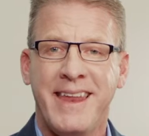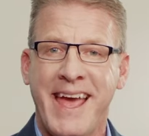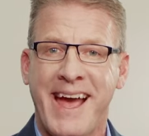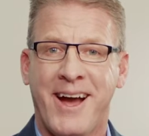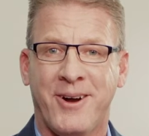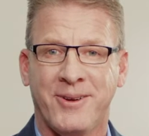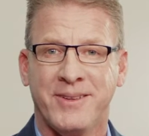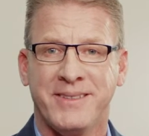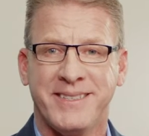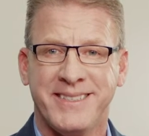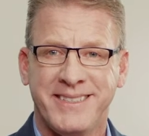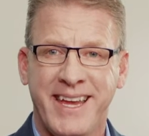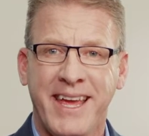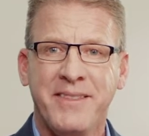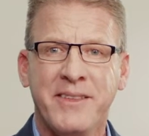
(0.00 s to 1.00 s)
Now, to
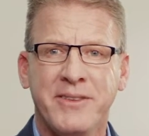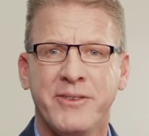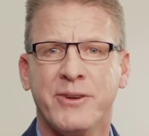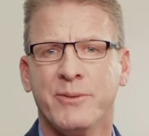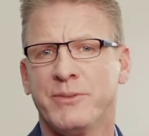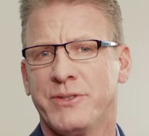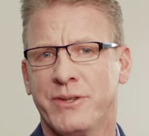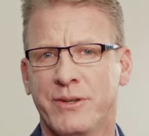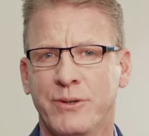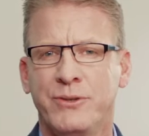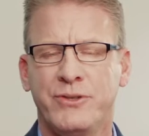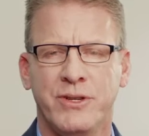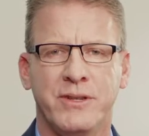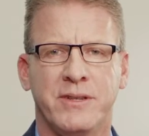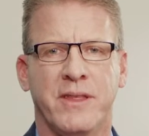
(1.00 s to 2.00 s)
take the term
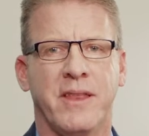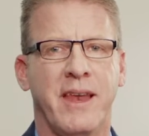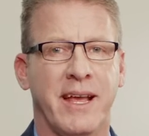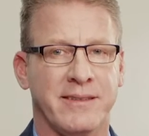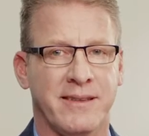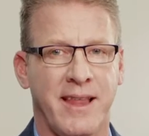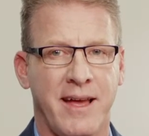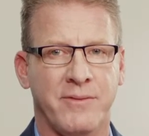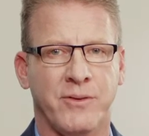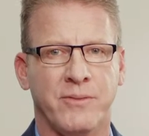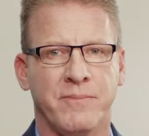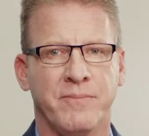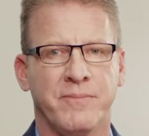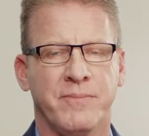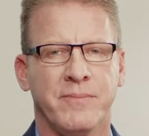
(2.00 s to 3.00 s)
solution to the next
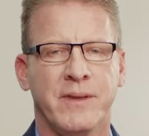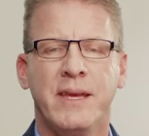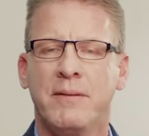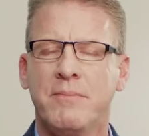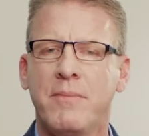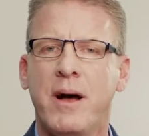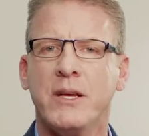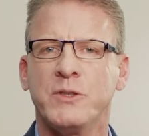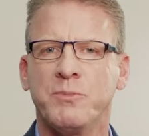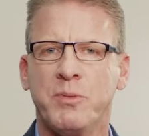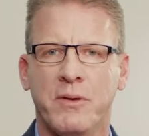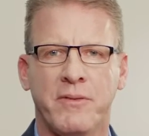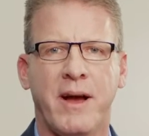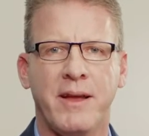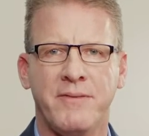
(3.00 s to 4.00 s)
level, it must
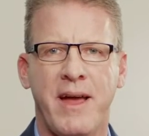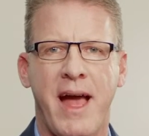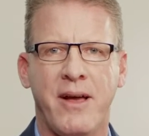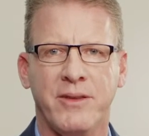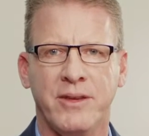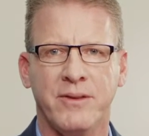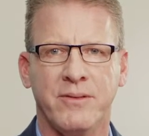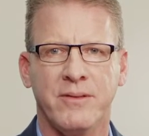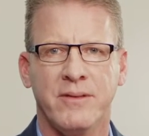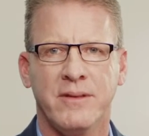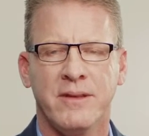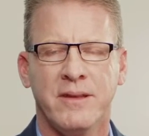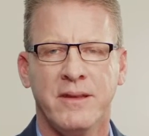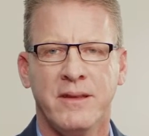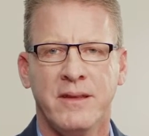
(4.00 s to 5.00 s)
provide value.
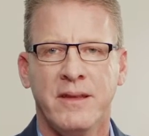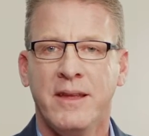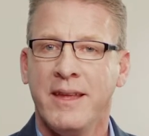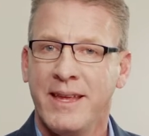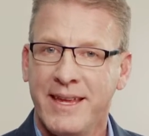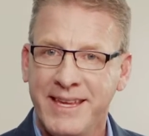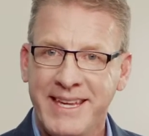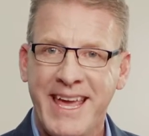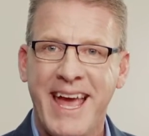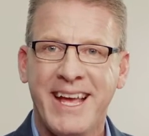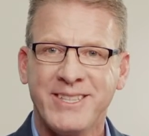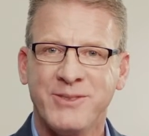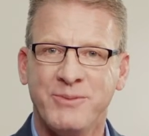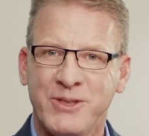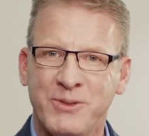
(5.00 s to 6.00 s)

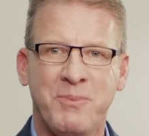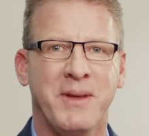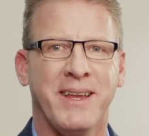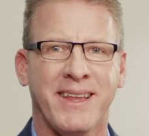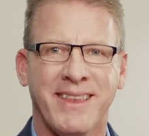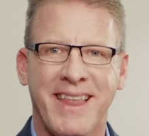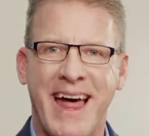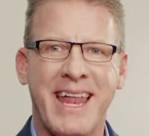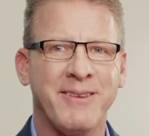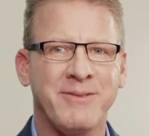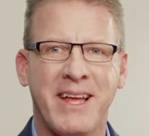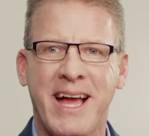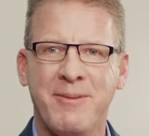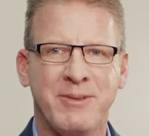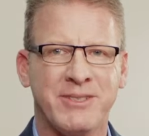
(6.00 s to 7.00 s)
Yes, we spend a lot of
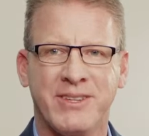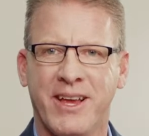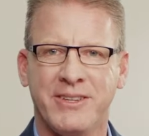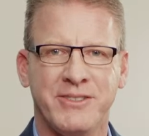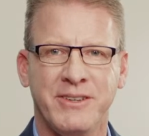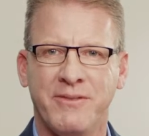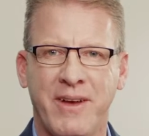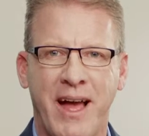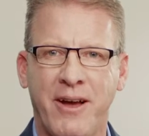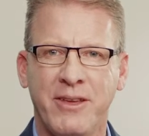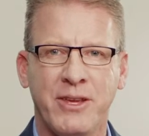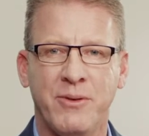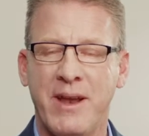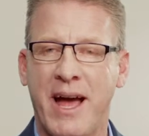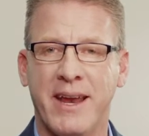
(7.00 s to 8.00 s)
time discussing
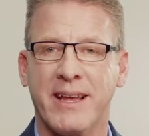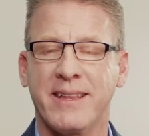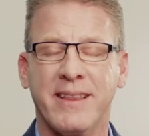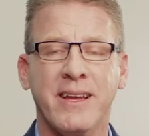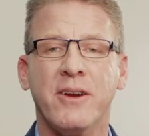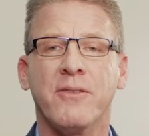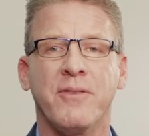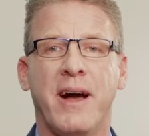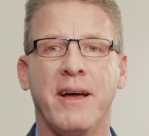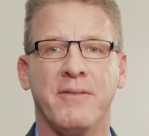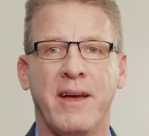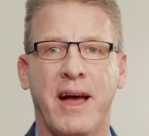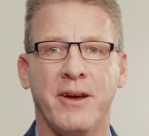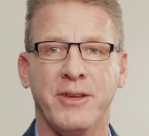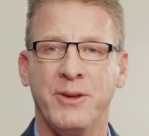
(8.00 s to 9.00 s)
value and how to clarify
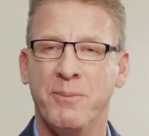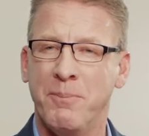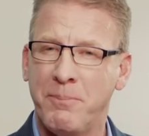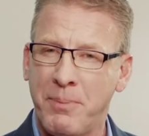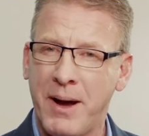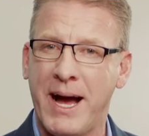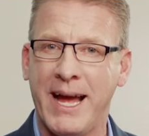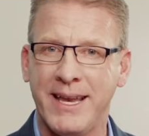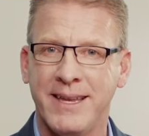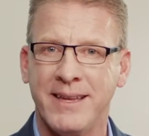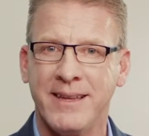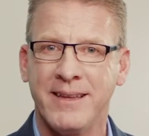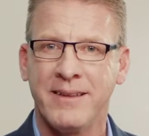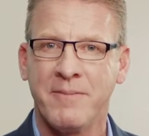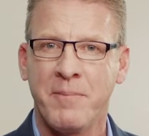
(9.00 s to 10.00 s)
value, but
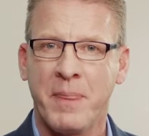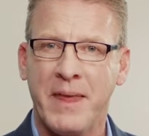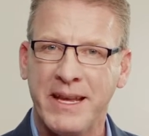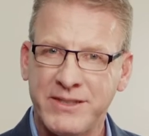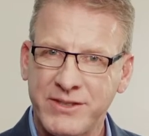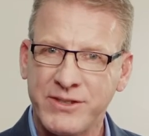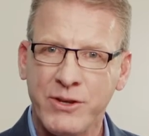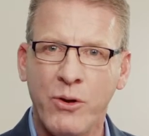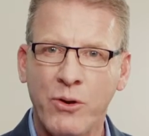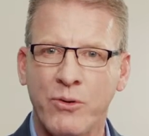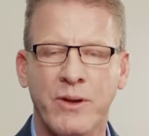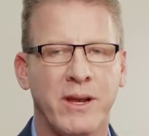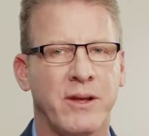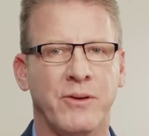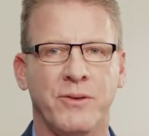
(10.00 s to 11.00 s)
it's so
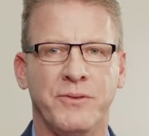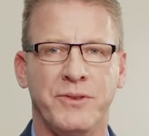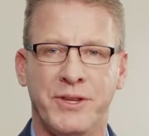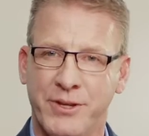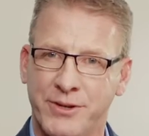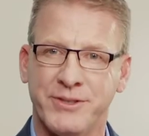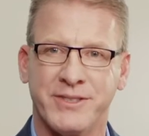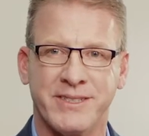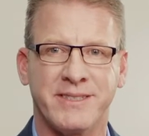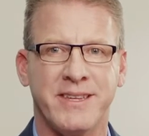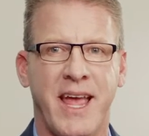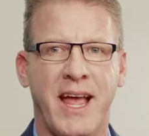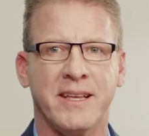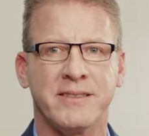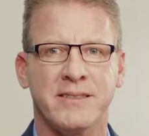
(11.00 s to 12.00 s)
critical to your
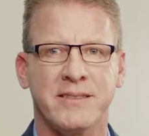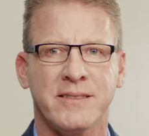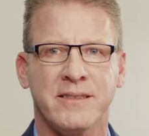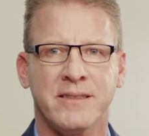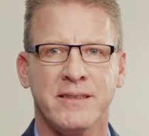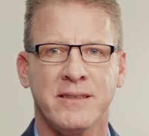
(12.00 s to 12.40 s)
success.